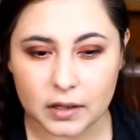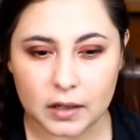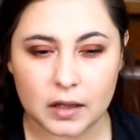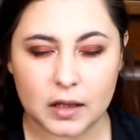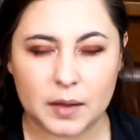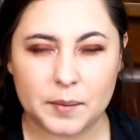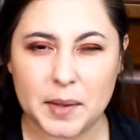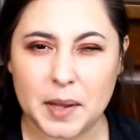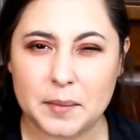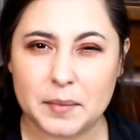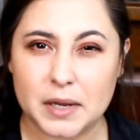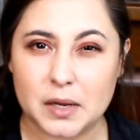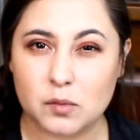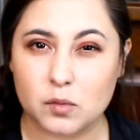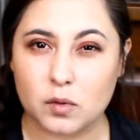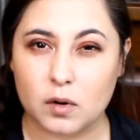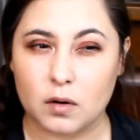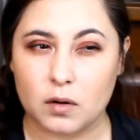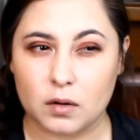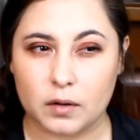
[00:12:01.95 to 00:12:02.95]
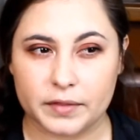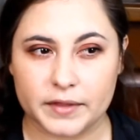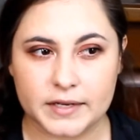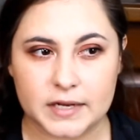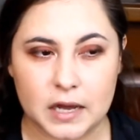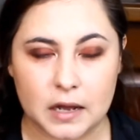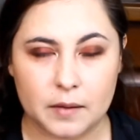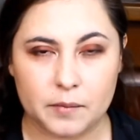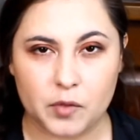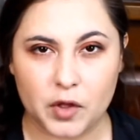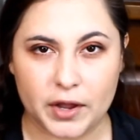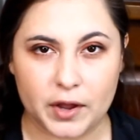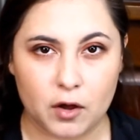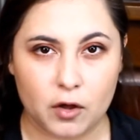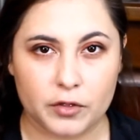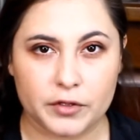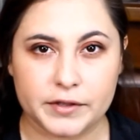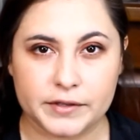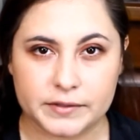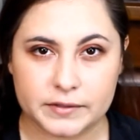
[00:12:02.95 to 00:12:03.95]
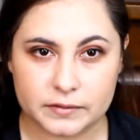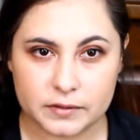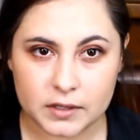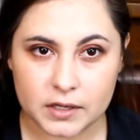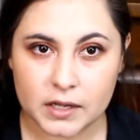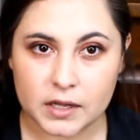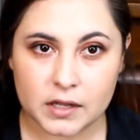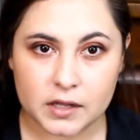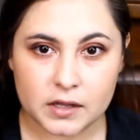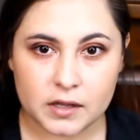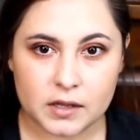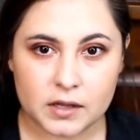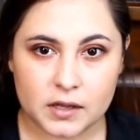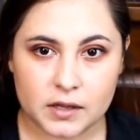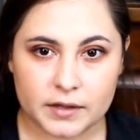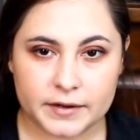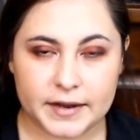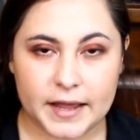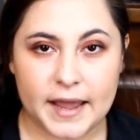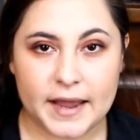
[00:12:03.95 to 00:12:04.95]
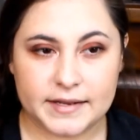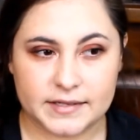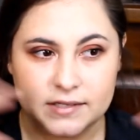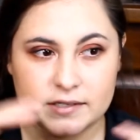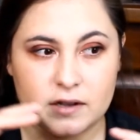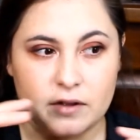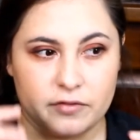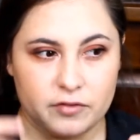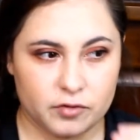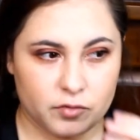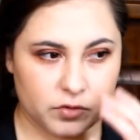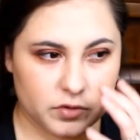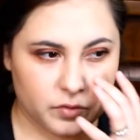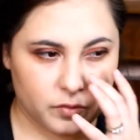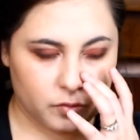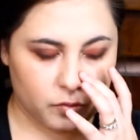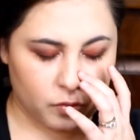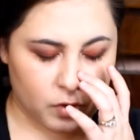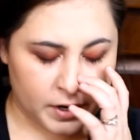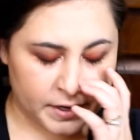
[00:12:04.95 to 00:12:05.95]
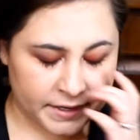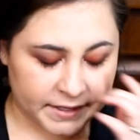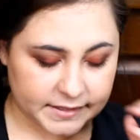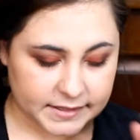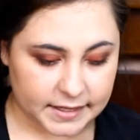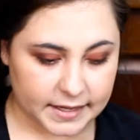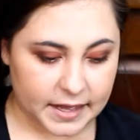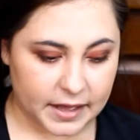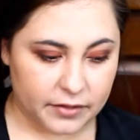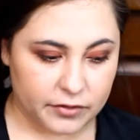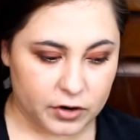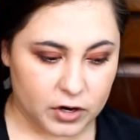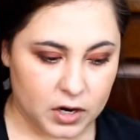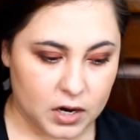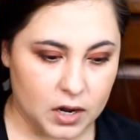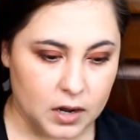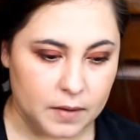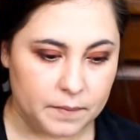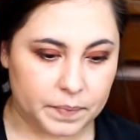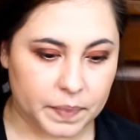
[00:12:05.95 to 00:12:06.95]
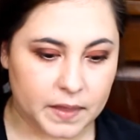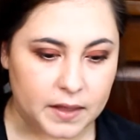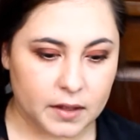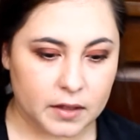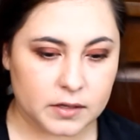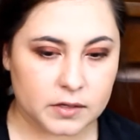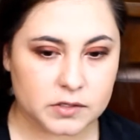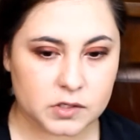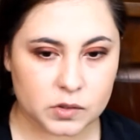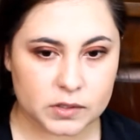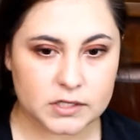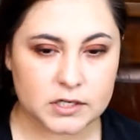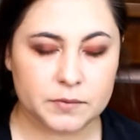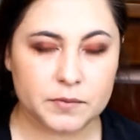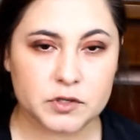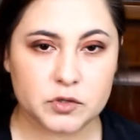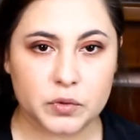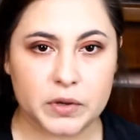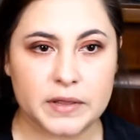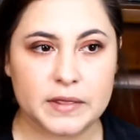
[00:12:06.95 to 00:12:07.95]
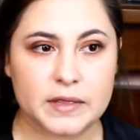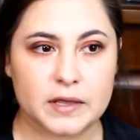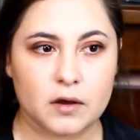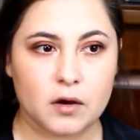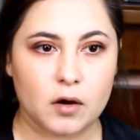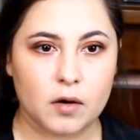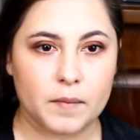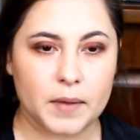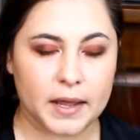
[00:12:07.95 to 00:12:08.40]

I may be wrong on the time, like all the days and stuff were running together, switching between them.